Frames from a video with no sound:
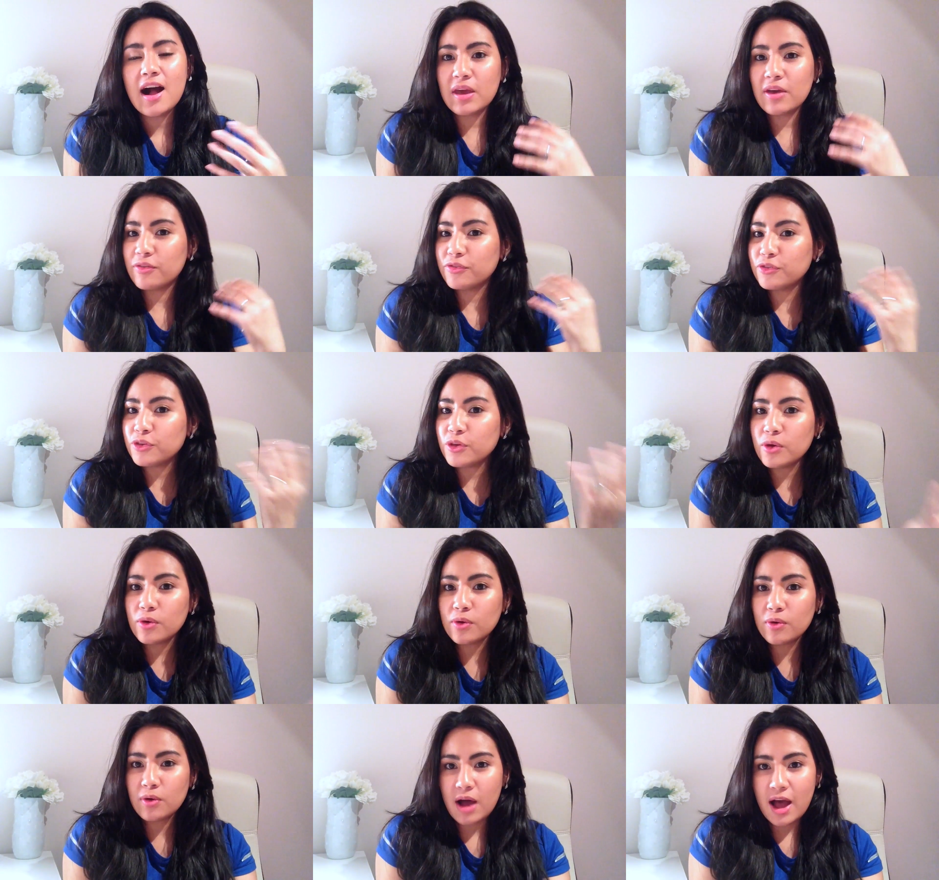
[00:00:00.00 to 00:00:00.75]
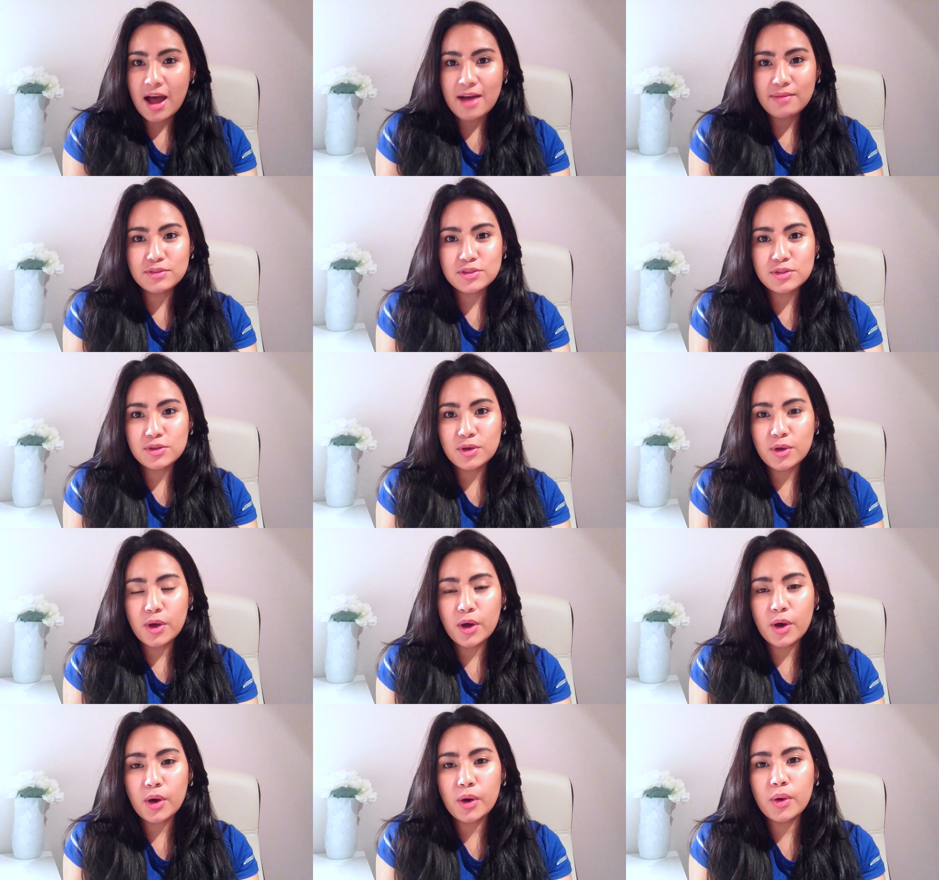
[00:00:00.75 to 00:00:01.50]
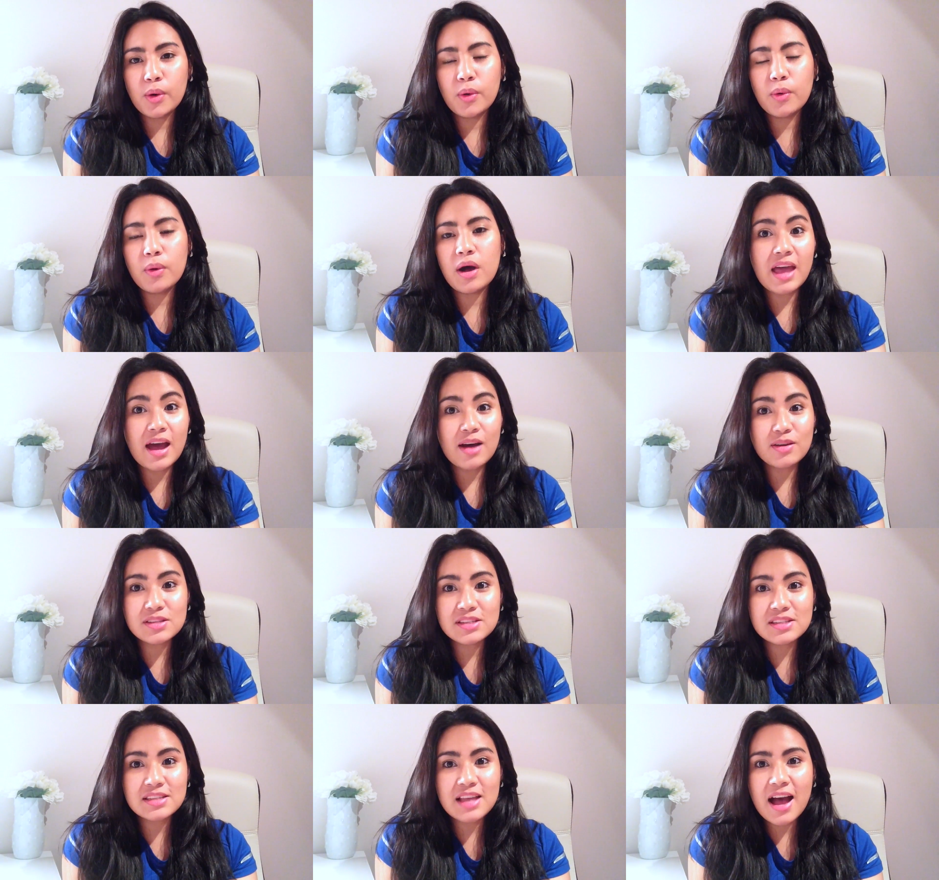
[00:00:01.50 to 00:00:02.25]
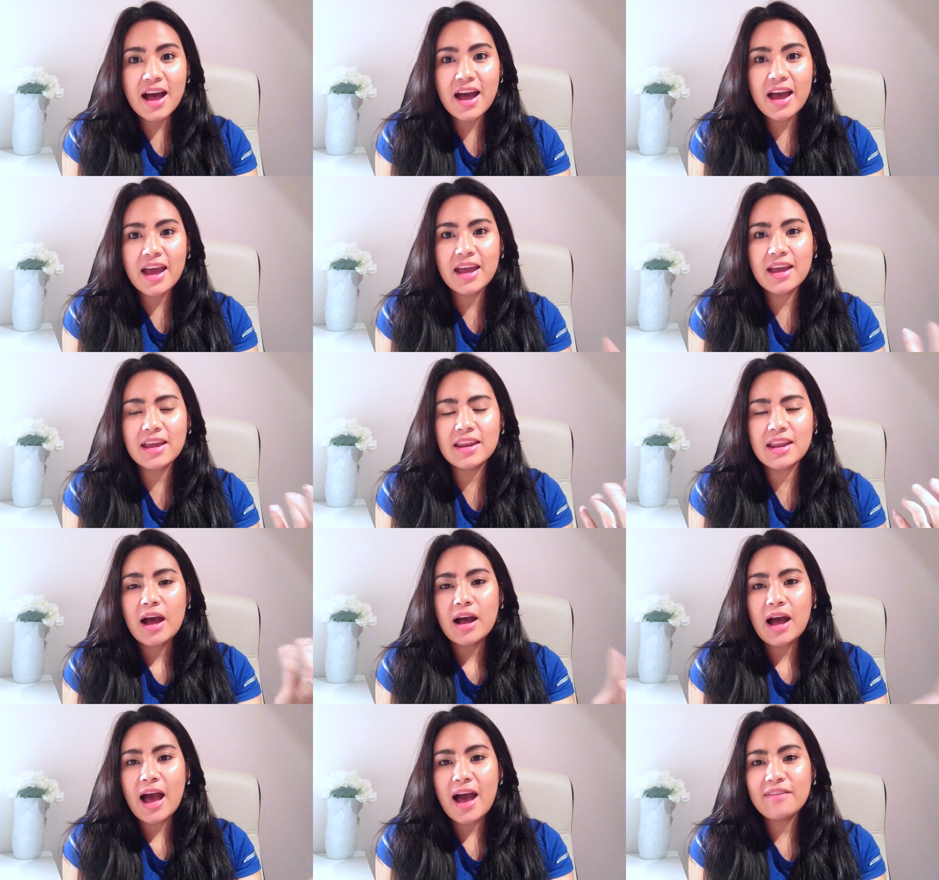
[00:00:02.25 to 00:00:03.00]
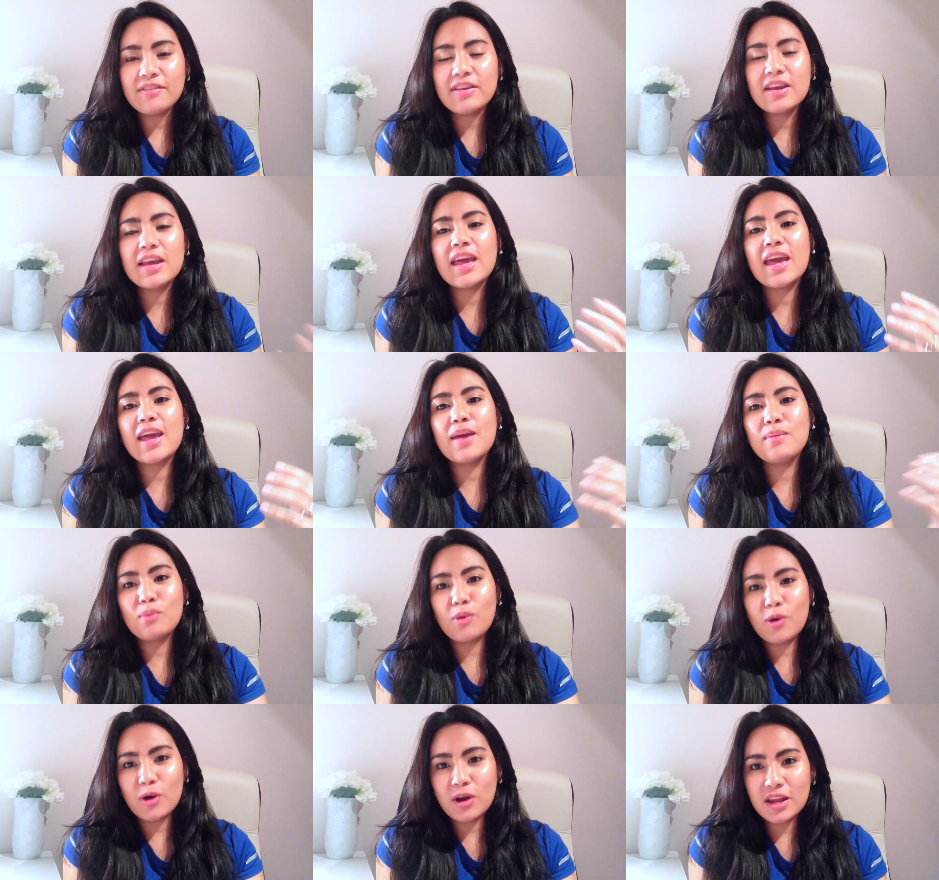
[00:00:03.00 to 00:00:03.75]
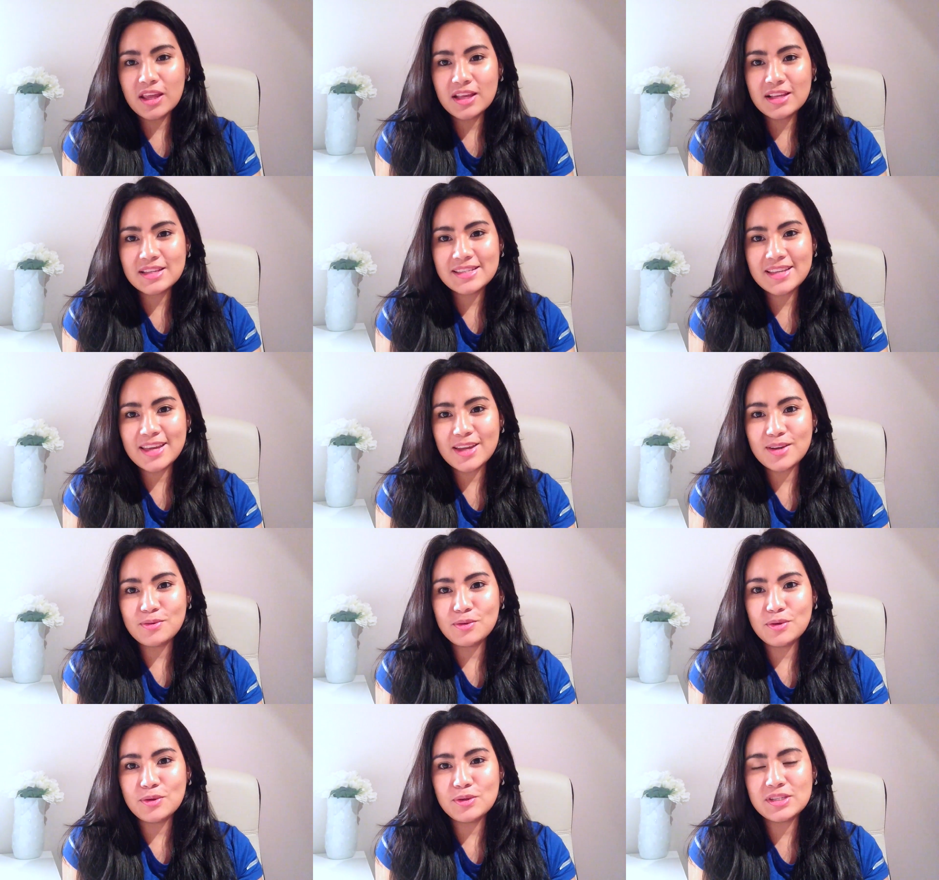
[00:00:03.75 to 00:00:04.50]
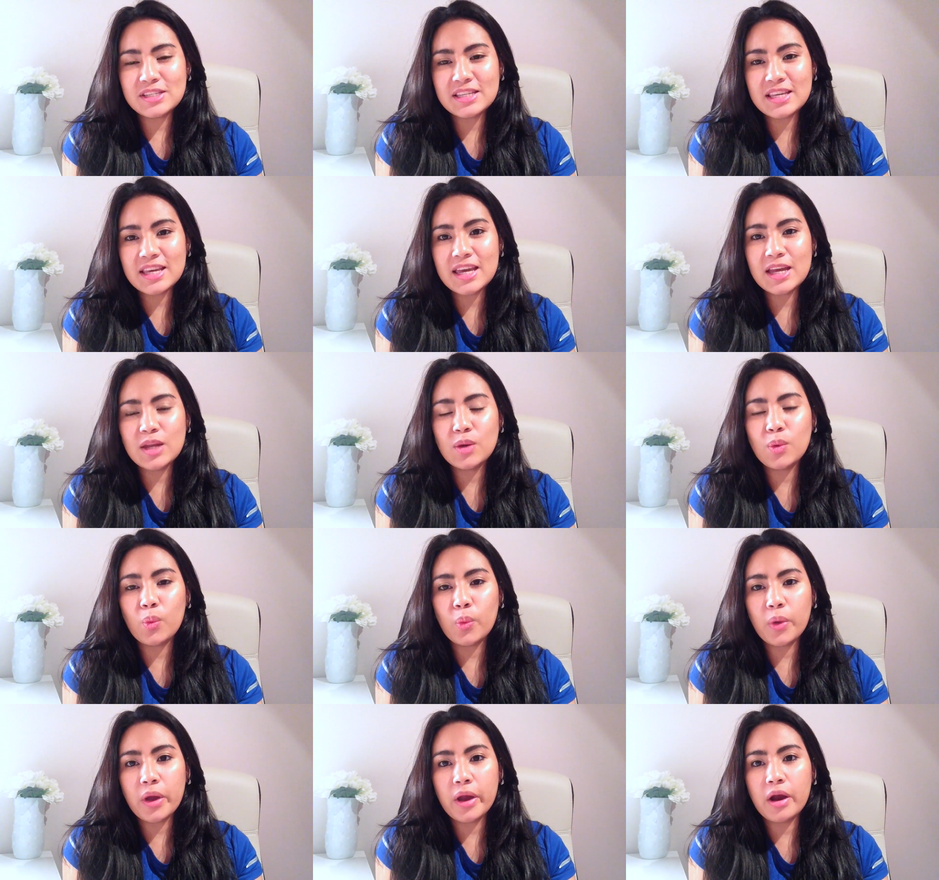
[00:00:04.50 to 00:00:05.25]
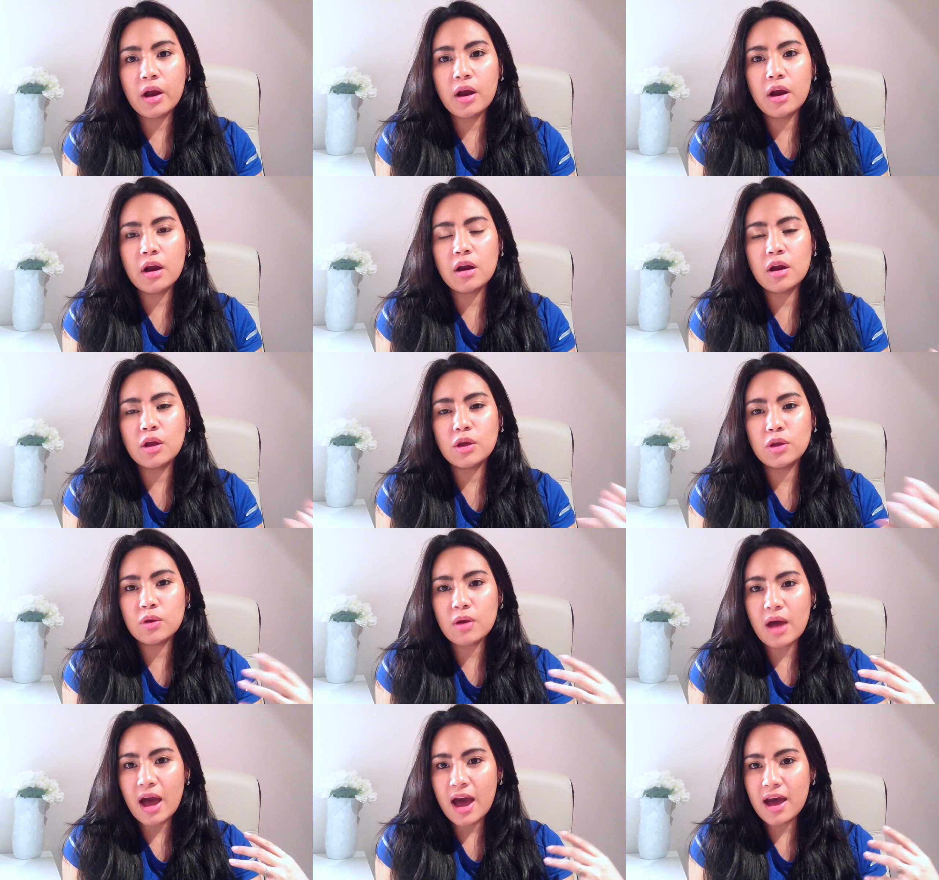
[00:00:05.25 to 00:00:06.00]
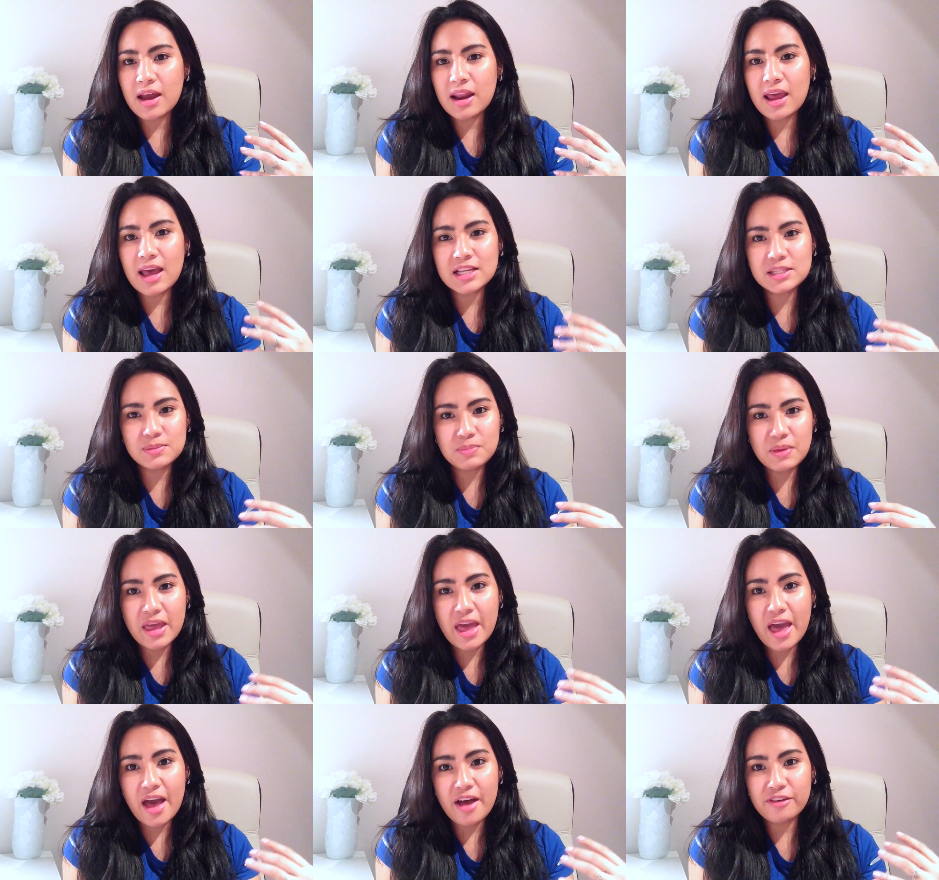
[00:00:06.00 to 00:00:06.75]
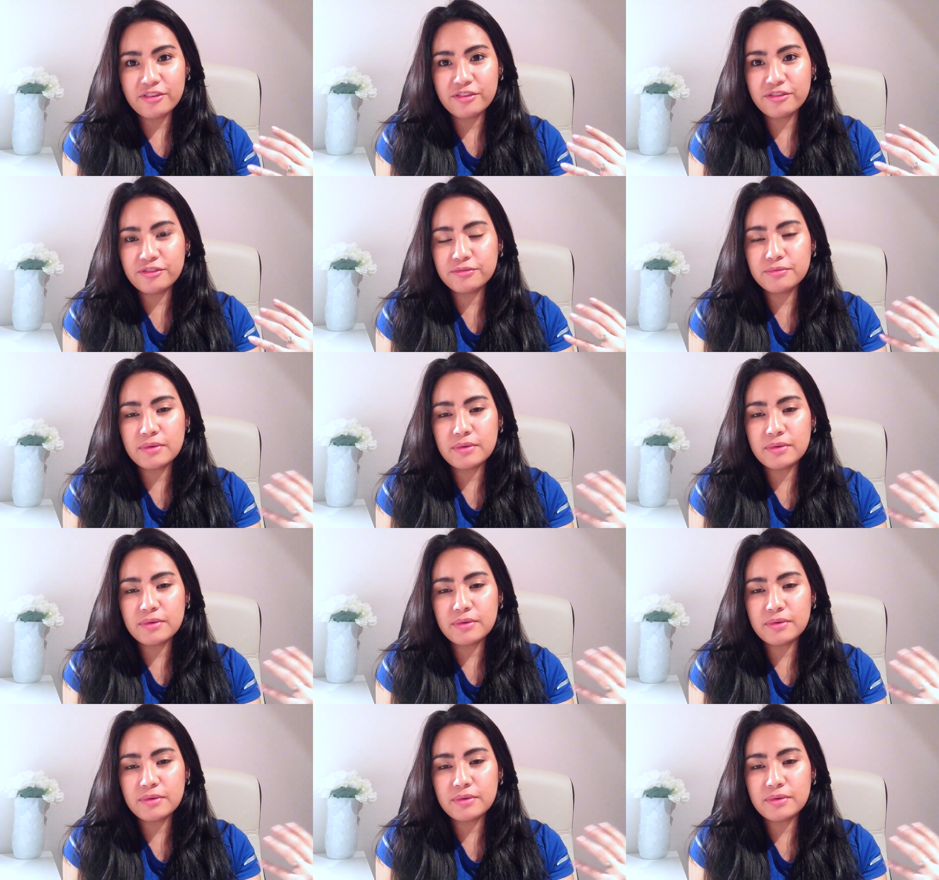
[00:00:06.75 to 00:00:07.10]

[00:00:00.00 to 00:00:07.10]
if you have to go outside, having a morning skin routine where you add SPF